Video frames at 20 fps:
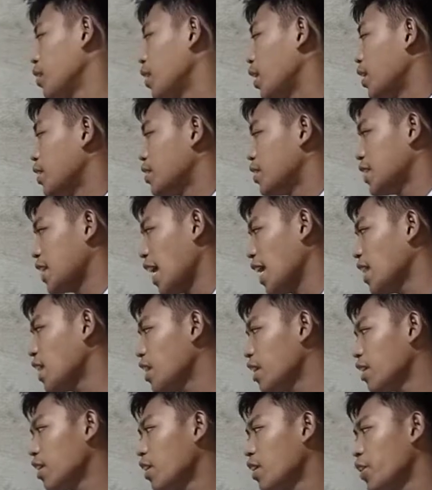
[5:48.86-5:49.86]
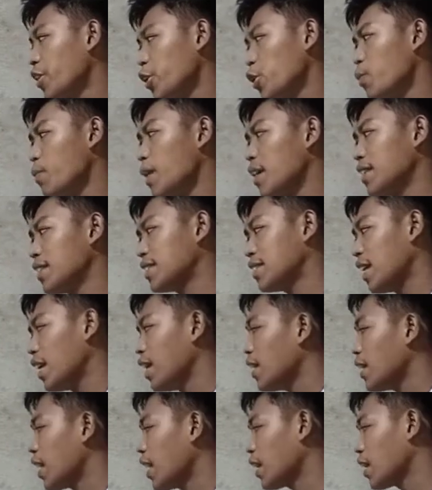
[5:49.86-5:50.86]
Instead, you might
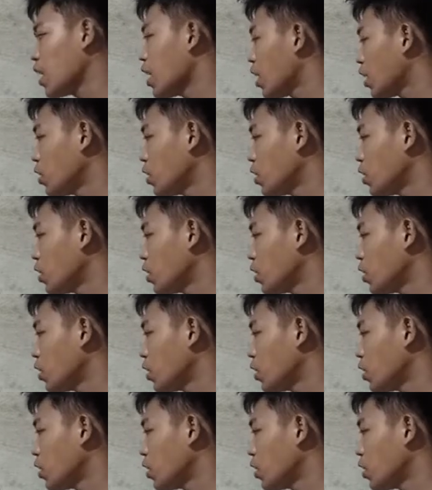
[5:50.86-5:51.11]
say that